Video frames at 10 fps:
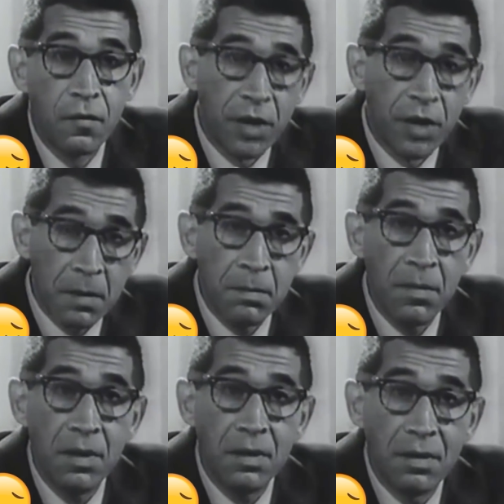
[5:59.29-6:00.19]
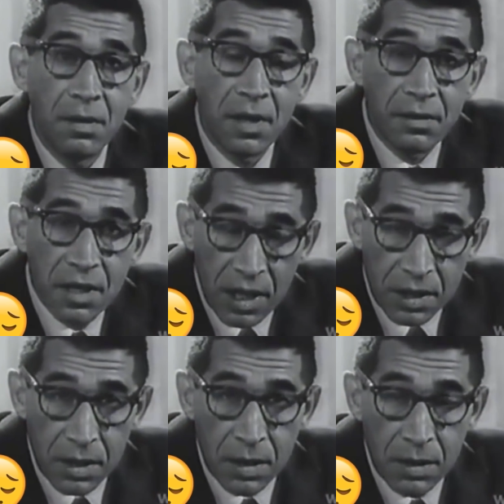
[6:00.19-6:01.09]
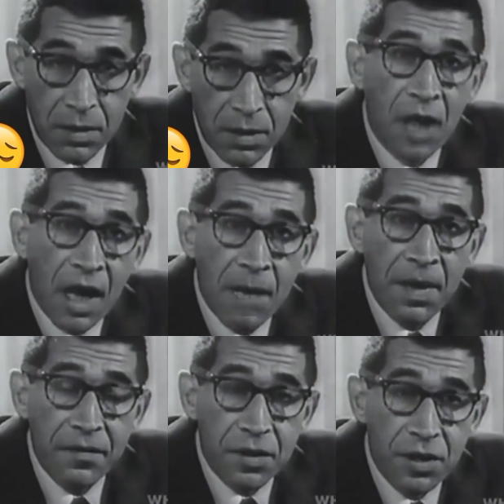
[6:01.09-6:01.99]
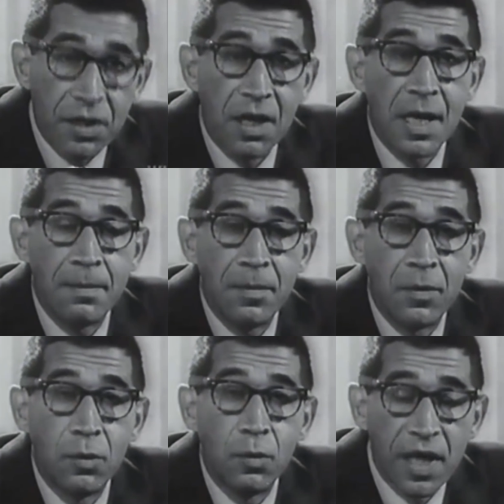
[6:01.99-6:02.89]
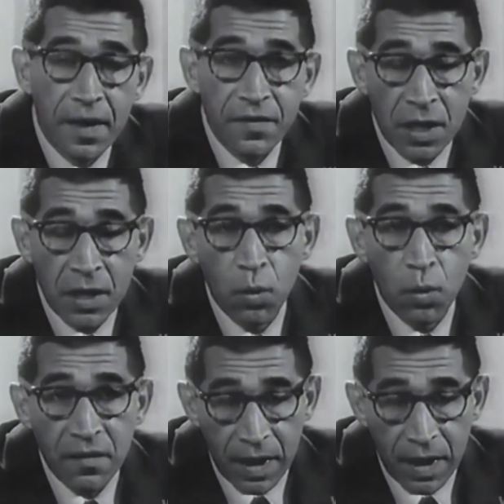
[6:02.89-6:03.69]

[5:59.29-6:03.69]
For him, there is dissonance. Time after time, we have seen what